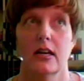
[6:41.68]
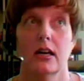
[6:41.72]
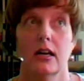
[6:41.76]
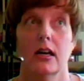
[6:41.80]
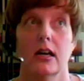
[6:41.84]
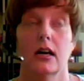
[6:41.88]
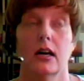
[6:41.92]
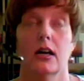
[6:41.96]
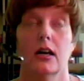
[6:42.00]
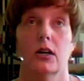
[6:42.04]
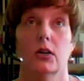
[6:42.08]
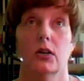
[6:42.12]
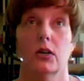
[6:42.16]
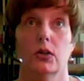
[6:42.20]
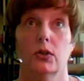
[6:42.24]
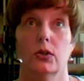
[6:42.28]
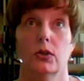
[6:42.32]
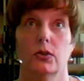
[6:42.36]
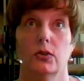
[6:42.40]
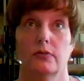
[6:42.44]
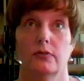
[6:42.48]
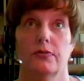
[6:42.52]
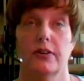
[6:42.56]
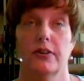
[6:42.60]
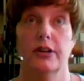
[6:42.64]
Oh,
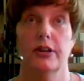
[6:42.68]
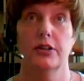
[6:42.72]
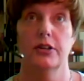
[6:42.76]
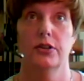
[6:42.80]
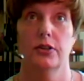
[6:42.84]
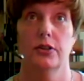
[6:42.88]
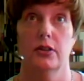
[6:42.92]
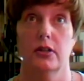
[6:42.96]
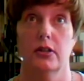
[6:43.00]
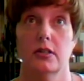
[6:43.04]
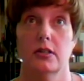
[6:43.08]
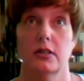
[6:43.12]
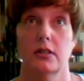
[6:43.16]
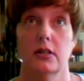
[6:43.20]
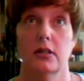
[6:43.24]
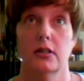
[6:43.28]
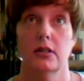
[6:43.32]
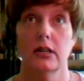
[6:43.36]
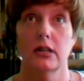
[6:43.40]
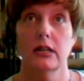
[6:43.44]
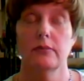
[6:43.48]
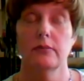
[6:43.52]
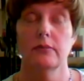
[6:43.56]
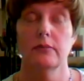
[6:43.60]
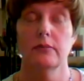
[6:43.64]
very good, because
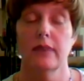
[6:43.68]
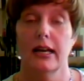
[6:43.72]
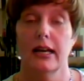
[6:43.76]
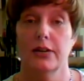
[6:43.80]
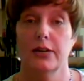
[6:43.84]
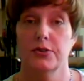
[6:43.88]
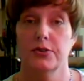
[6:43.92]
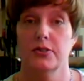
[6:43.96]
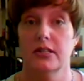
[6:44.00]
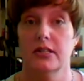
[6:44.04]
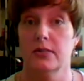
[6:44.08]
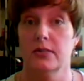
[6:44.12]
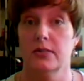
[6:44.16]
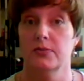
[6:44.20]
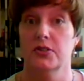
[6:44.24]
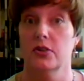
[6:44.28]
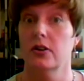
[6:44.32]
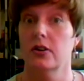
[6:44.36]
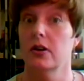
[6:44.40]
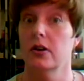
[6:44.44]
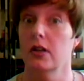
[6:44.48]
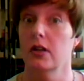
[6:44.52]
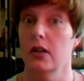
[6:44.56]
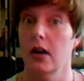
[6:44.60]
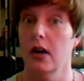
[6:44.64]
learning management systems, there are a
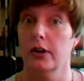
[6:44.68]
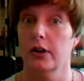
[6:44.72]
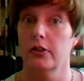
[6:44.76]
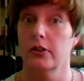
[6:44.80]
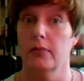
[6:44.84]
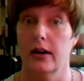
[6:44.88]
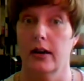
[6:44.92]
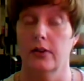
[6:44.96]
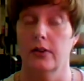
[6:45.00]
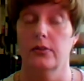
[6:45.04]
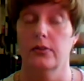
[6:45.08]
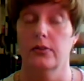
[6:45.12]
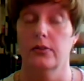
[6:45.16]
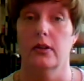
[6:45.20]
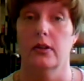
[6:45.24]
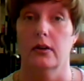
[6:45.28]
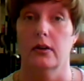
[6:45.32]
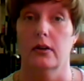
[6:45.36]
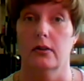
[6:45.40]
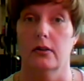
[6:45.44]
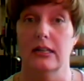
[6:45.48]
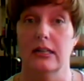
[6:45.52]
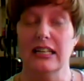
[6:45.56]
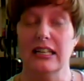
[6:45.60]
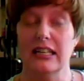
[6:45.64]
lot of them out
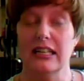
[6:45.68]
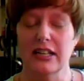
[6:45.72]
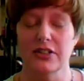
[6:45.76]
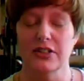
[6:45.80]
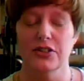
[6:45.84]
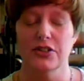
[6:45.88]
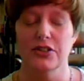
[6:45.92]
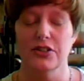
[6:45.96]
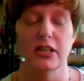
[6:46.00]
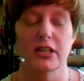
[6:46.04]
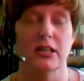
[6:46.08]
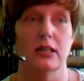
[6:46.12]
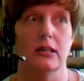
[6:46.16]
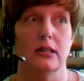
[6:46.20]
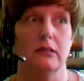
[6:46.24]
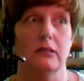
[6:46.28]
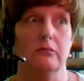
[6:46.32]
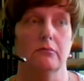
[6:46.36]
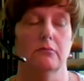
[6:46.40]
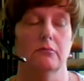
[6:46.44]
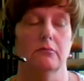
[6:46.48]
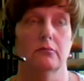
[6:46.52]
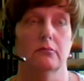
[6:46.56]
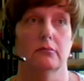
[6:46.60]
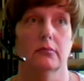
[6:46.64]
there, literally
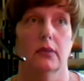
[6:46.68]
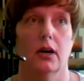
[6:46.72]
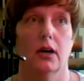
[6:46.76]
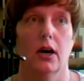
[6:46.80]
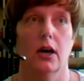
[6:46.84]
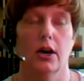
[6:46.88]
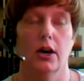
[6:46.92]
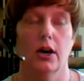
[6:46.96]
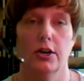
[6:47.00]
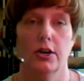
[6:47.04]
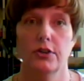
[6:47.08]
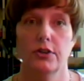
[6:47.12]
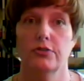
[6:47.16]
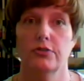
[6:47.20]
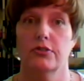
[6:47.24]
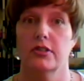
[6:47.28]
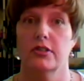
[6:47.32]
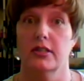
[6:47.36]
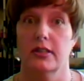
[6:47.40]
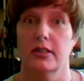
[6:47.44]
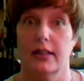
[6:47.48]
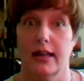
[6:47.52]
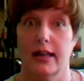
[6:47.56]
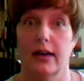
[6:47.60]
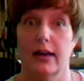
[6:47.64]
hundreds
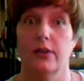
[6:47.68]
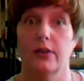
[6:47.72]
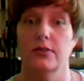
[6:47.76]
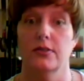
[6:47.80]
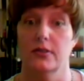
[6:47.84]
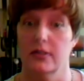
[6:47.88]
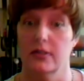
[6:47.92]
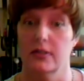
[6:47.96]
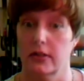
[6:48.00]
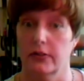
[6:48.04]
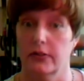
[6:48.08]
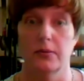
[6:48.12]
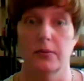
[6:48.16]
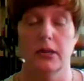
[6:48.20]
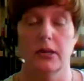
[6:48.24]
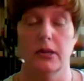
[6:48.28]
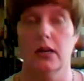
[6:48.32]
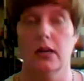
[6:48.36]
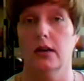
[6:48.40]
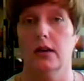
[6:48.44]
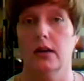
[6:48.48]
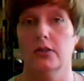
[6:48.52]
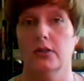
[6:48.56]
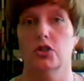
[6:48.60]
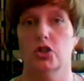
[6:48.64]
and thousands of them,
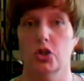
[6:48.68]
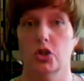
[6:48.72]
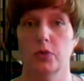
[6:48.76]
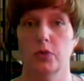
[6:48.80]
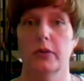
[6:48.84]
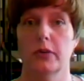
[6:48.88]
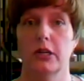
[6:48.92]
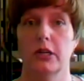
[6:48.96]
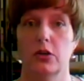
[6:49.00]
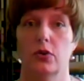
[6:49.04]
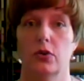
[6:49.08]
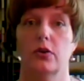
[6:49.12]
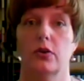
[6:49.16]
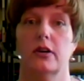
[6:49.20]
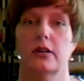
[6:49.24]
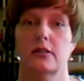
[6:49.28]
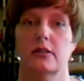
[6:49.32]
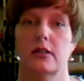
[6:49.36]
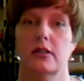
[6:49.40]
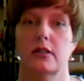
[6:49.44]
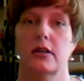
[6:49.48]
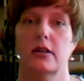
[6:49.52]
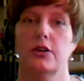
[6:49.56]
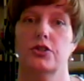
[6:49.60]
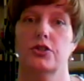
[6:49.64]
because so many
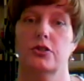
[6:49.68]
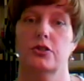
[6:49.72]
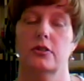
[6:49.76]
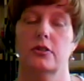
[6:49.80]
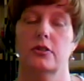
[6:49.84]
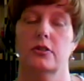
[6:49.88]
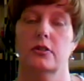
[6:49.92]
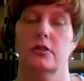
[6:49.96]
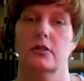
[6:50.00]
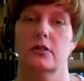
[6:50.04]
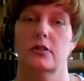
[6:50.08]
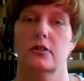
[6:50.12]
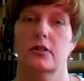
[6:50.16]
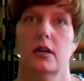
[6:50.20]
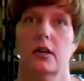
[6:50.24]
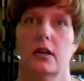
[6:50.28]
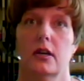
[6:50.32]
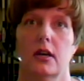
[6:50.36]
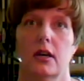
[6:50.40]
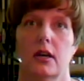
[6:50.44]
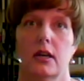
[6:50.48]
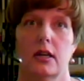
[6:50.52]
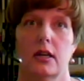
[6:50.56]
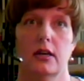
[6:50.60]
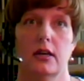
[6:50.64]
organizations,
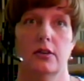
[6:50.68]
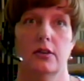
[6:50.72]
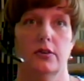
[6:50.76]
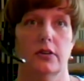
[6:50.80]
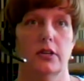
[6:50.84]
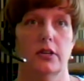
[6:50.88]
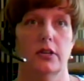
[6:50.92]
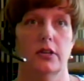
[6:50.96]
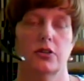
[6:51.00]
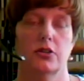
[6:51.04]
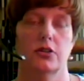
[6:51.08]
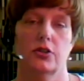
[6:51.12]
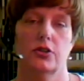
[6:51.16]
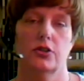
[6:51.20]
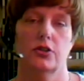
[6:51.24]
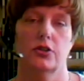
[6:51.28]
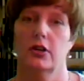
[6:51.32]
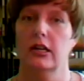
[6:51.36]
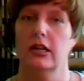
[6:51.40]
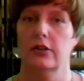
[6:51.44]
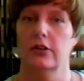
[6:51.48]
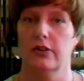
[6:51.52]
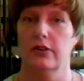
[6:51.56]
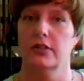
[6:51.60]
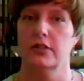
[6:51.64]
either internally or
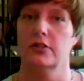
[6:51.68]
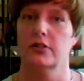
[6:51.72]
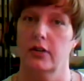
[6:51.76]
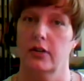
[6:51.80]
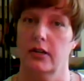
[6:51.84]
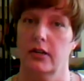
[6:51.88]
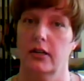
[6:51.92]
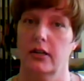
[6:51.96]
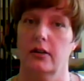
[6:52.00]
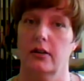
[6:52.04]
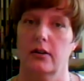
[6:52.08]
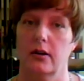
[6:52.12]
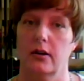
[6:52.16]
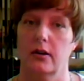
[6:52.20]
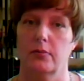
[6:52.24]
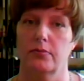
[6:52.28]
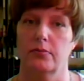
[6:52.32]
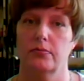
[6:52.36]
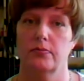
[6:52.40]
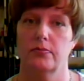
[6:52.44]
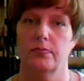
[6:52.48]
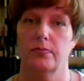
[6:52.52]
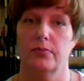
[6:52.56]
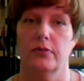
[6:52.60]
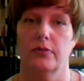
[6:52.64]
externally, are
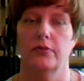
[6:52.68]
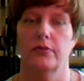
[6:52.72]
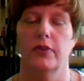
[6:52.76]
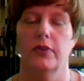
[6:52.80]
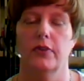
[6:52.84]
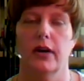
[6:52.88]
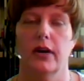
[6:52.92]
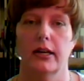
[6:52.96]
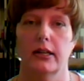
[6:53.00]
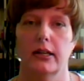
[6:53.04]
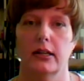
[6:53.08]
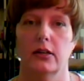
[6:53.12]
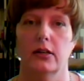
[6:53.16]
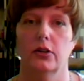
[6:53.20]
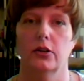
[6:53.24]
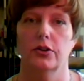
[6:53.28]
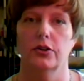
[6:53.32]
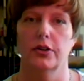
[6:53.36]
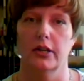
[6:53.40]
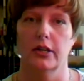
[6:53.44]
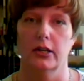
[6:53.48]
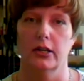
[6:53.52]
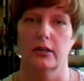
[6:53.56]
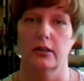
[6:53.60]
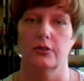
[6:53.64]
providing
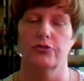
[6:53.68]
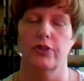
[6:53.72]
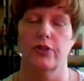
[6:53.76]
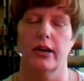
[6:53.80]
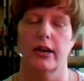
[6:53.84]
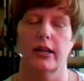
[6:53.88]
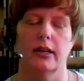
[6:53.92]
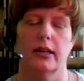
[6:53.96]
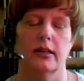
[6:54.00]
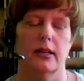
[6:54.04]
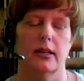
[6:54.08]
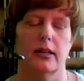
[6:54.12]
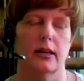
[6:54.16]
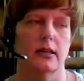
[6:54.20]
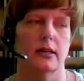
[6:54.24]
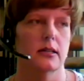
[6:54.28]
learning and tracking that.